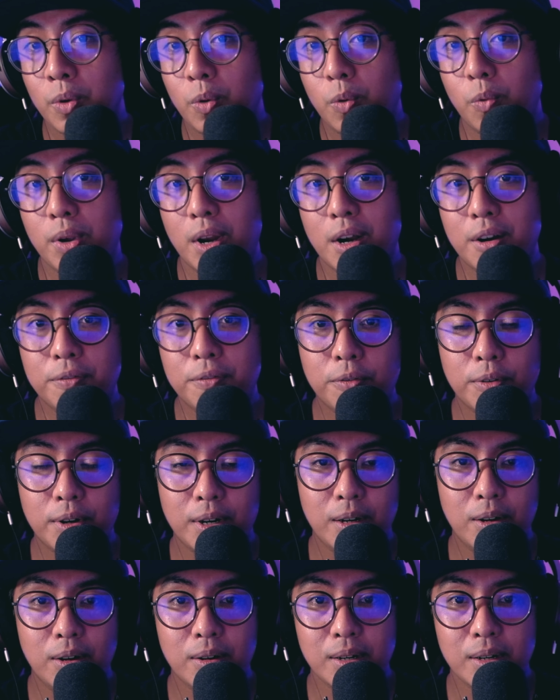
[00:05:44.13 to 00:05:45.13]
wear for
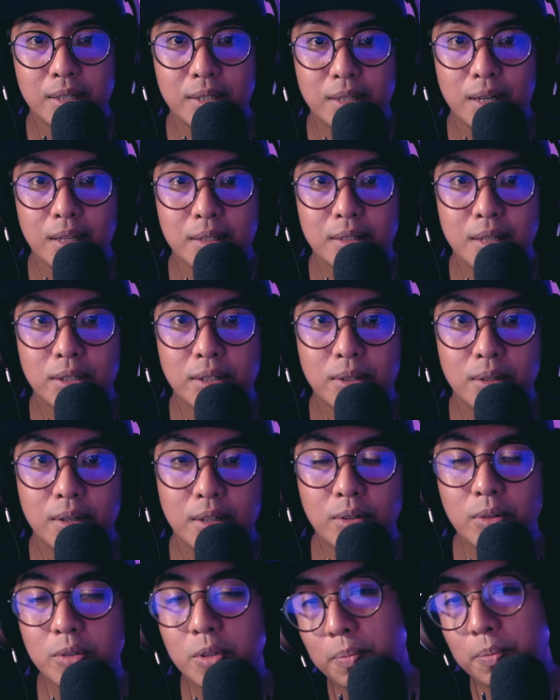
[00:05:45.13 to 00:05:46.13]
a long listening session.
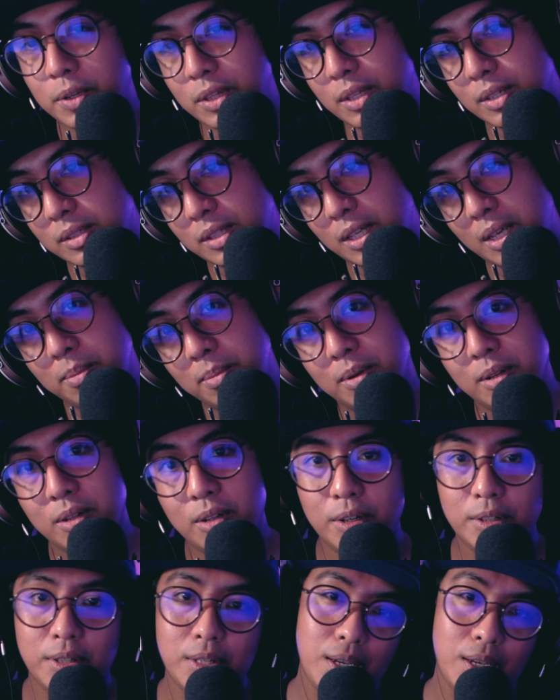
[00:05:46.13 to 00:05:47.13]
It's also pretty stable
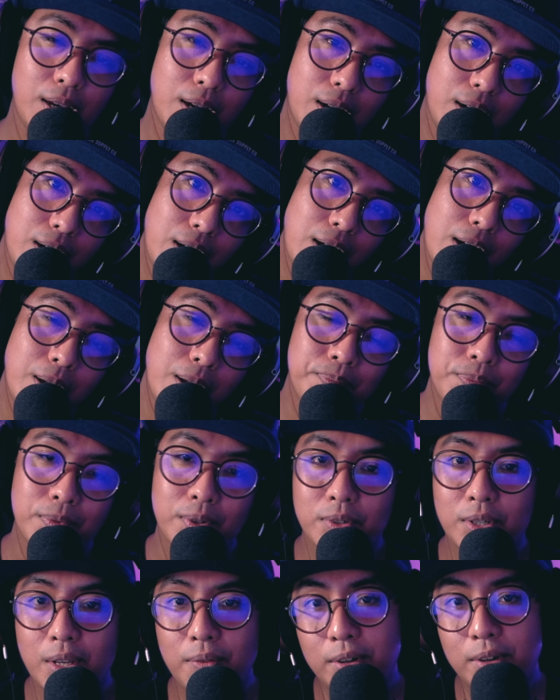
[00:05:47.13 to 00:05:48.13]
on the head,
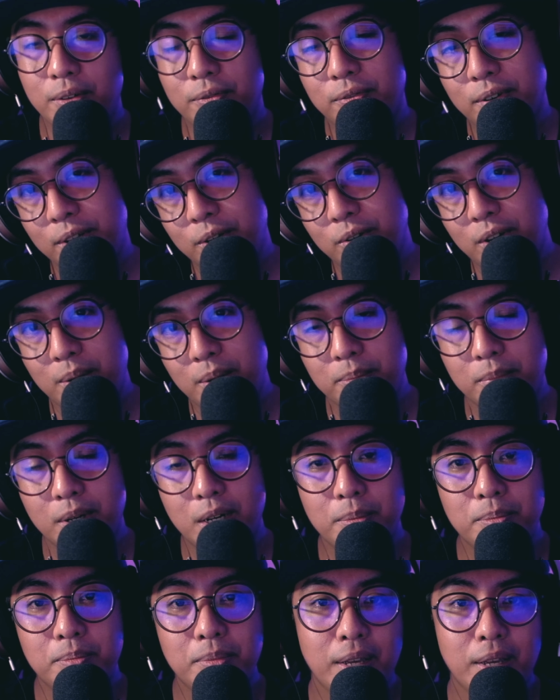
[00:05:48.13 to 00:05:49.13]
so even if I
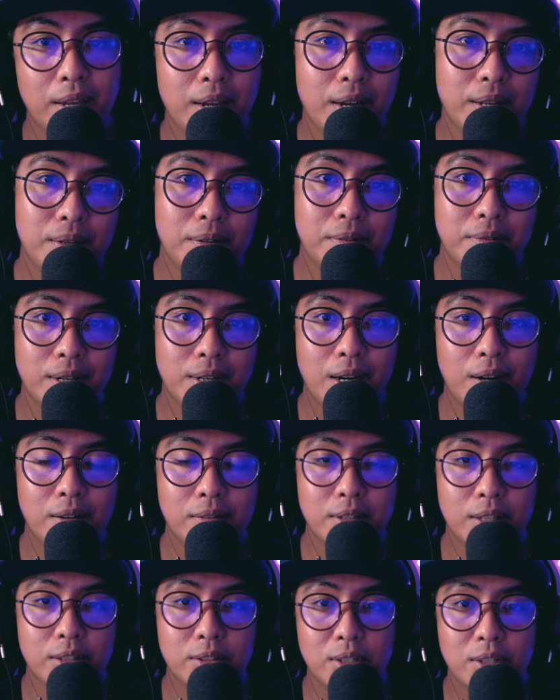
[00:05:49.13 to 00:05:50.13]
bob my head
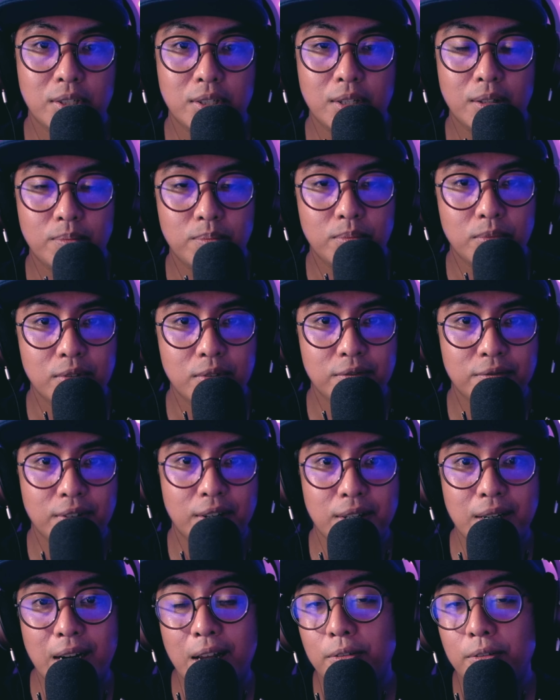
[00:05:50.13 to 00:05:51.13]
around, it doesn't move
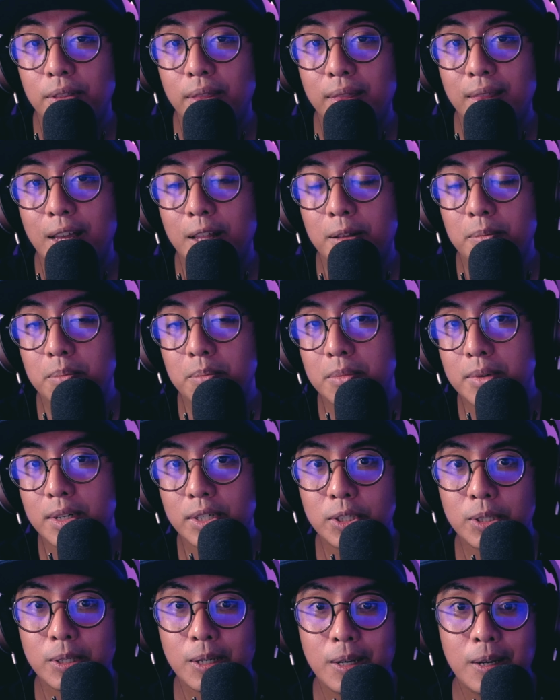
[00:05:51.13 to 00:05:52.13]
around that
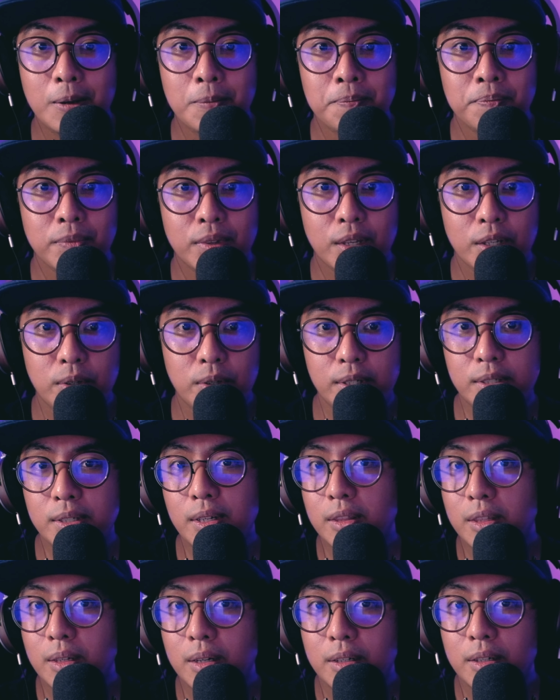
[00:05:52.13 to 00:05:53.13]
much. So it's
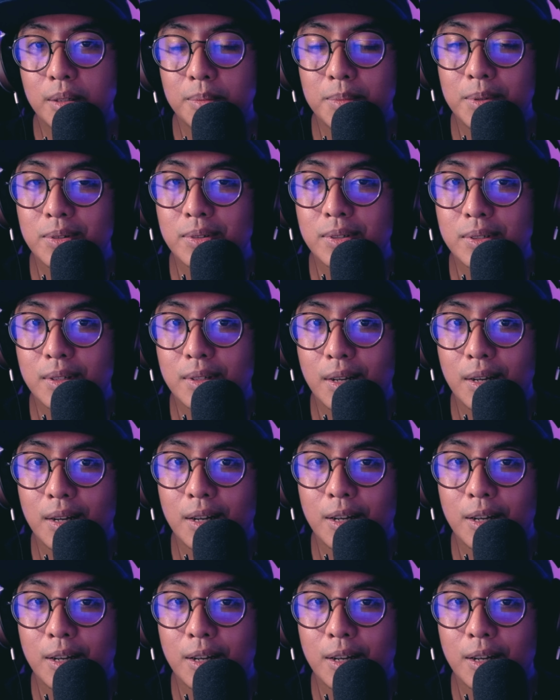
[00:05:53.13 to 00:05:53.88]
not the most